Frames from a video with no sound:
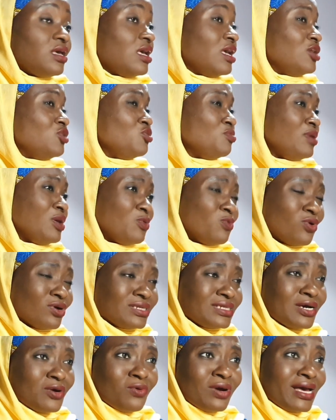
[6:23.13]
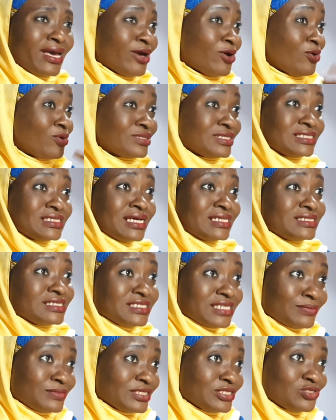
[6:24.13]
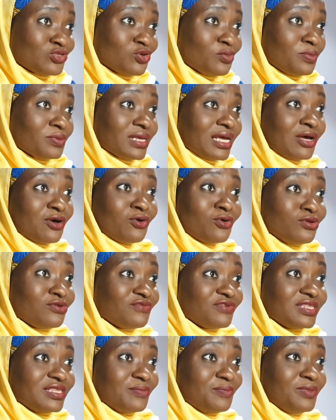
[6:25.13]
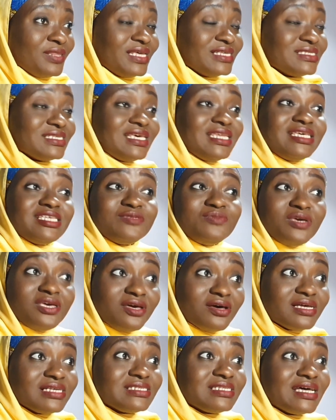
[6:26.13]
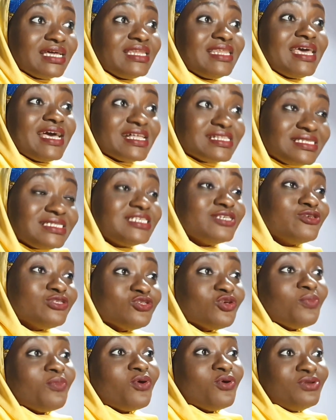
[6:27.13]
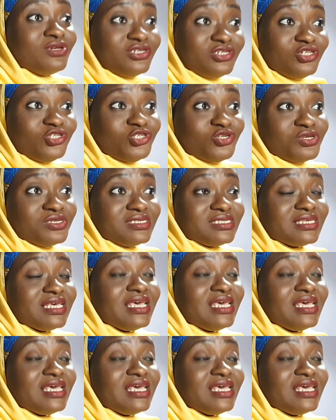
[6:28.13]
You may wonder why all these antiseptic soap are all over the place. It is because that there are still some conditions